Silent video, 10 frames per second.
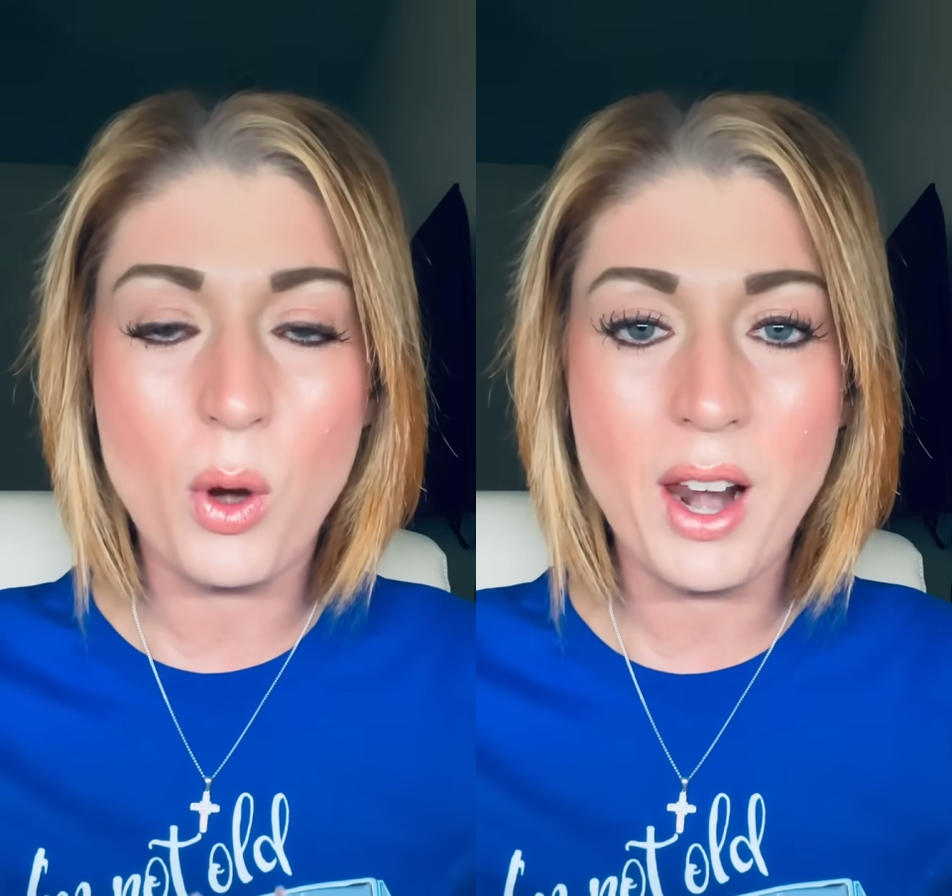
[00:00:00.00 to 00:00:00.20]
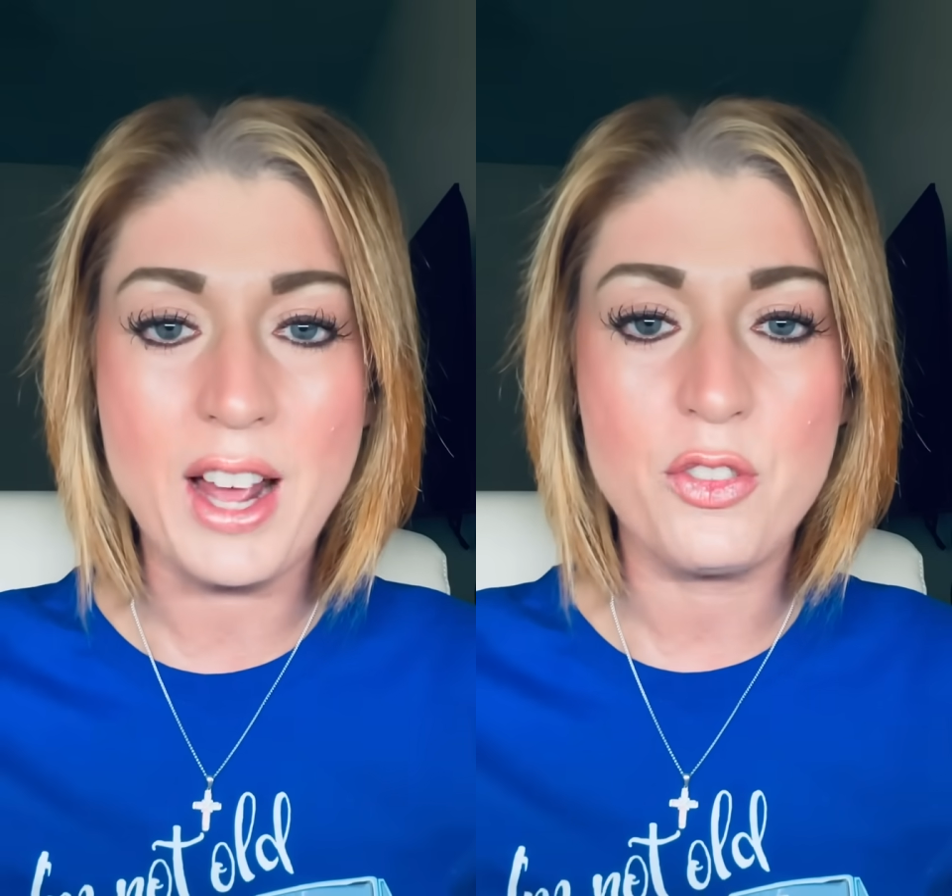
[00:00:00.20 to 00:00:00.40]

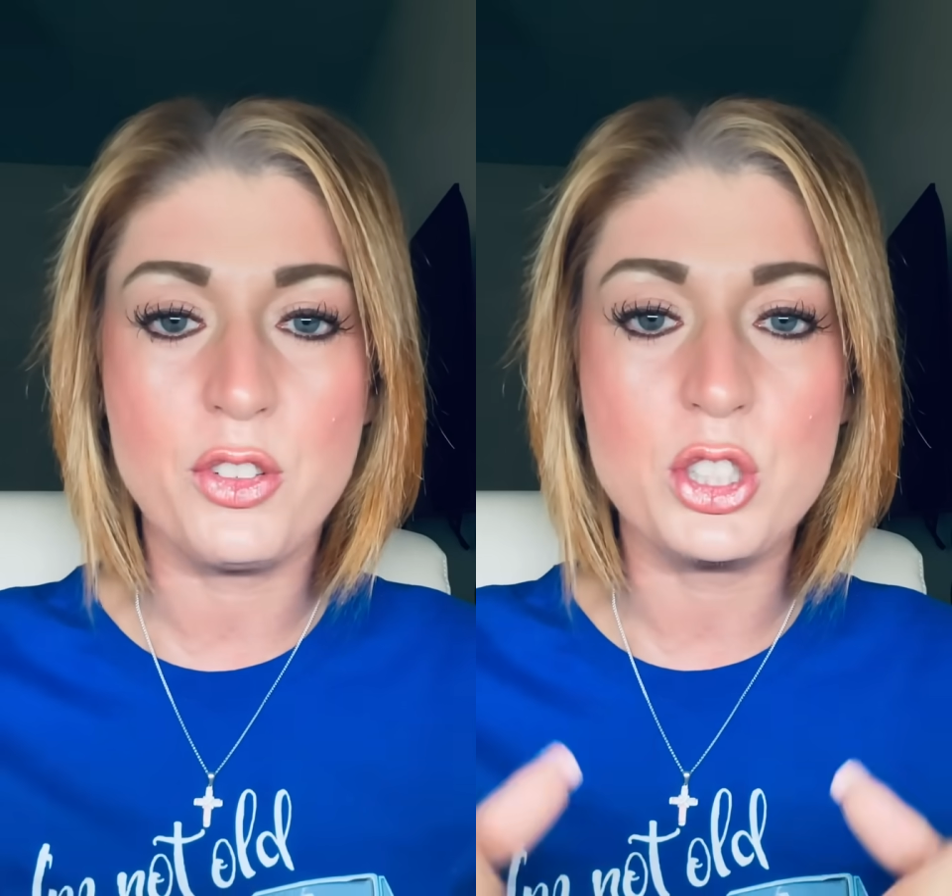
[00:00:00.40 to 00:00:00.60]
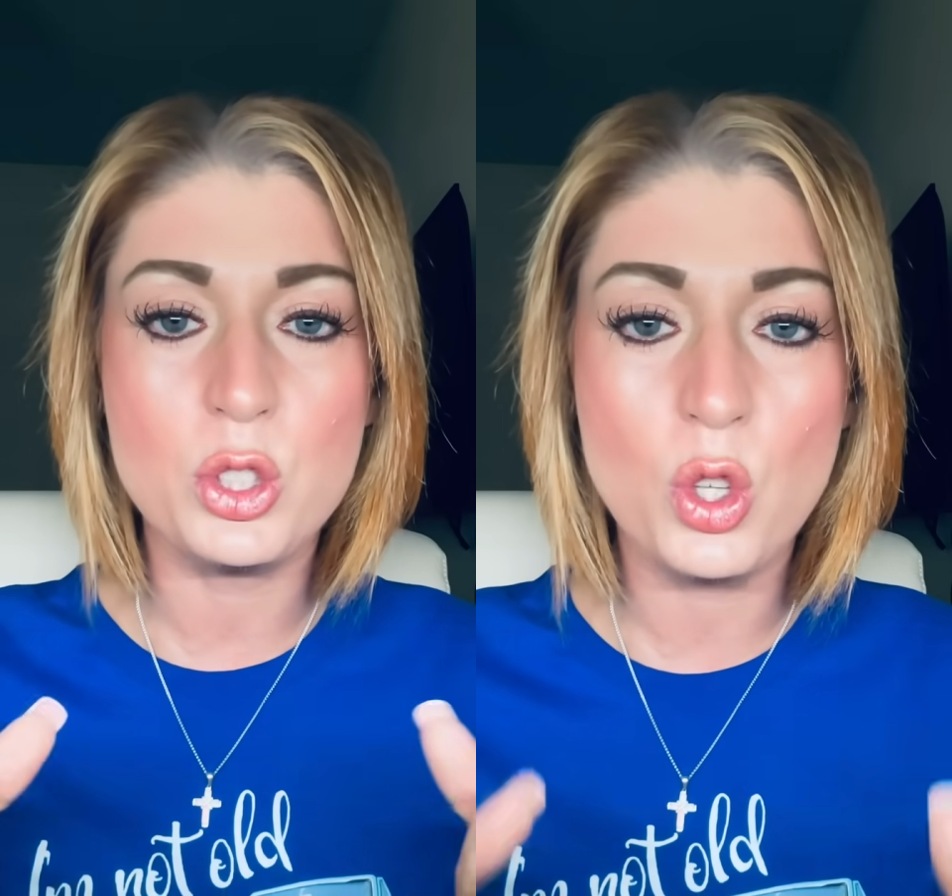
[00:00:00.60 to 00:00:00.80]
life
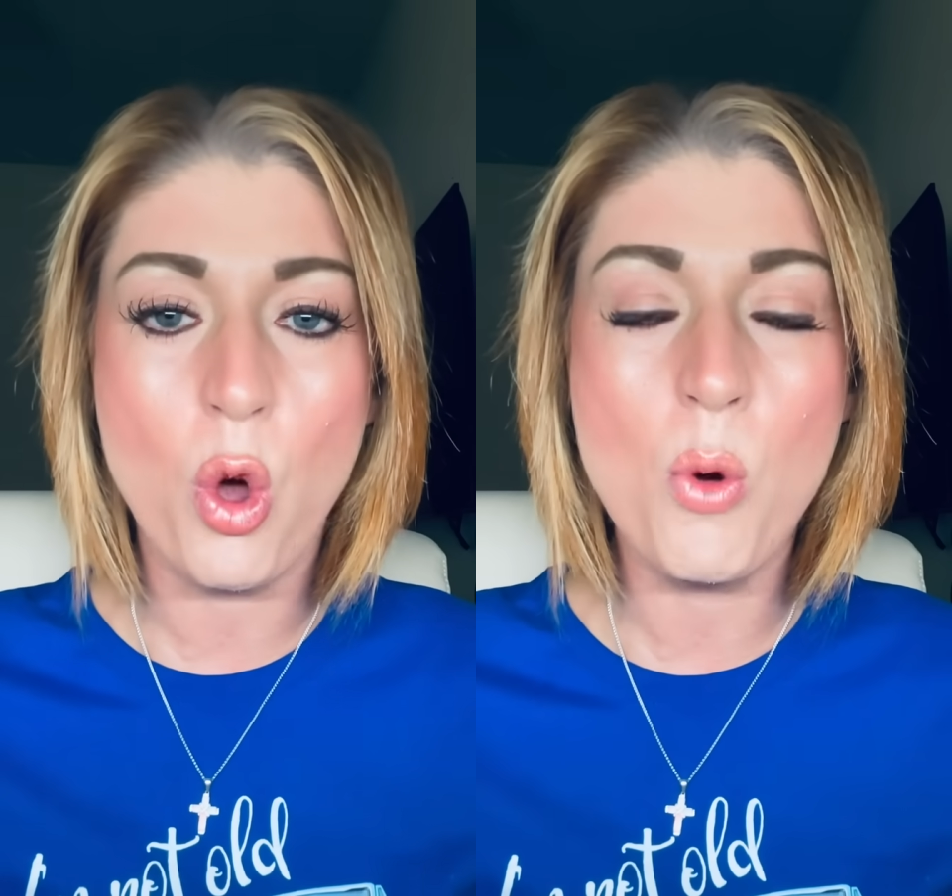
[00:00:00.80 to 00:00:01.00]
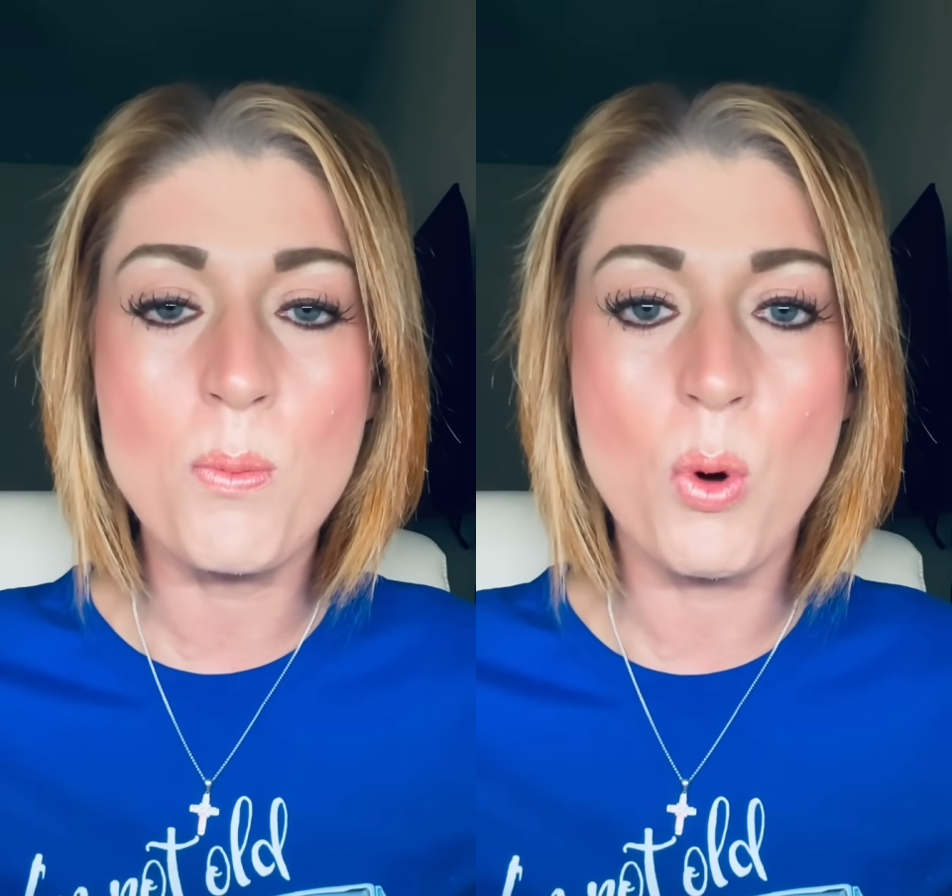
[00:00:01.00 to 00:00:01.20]
is
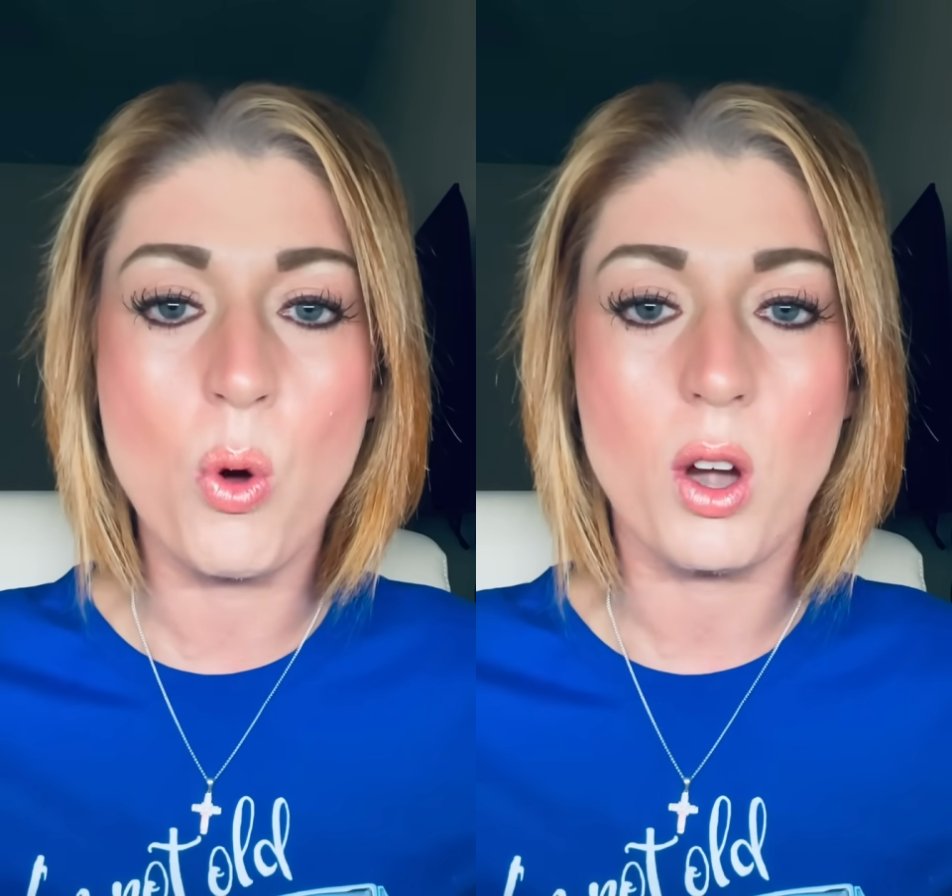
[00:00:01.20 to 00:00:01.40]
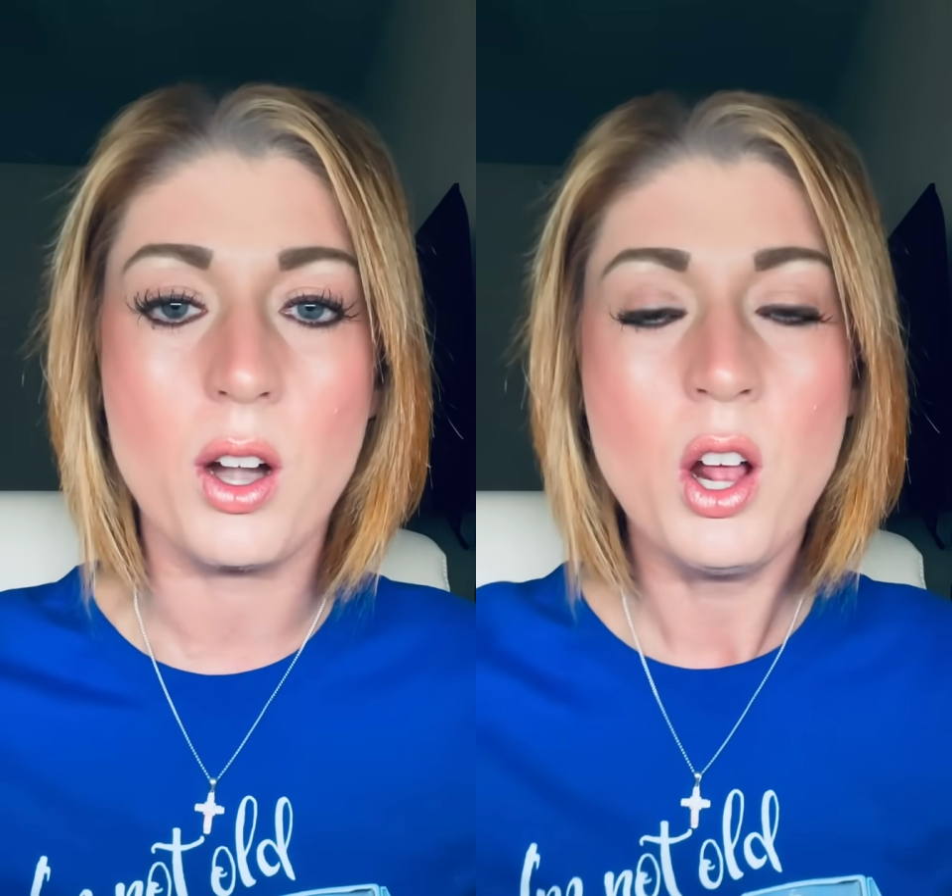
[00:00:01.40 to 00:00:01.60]
no
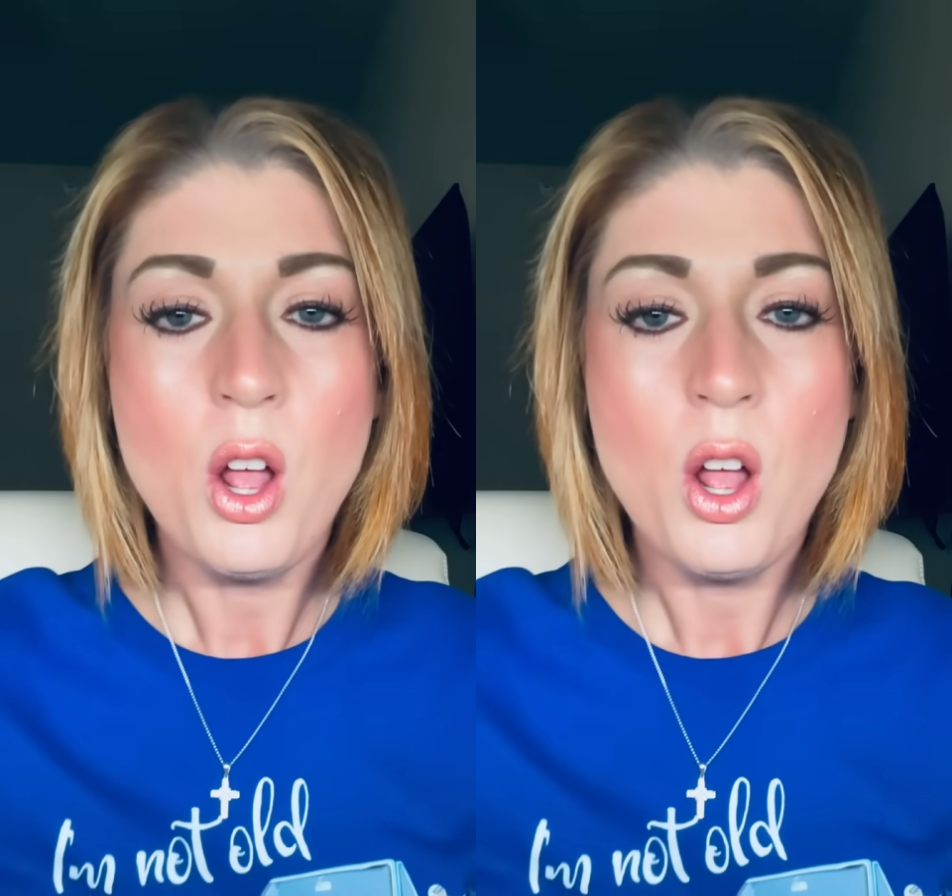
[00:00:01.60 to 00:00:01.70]
more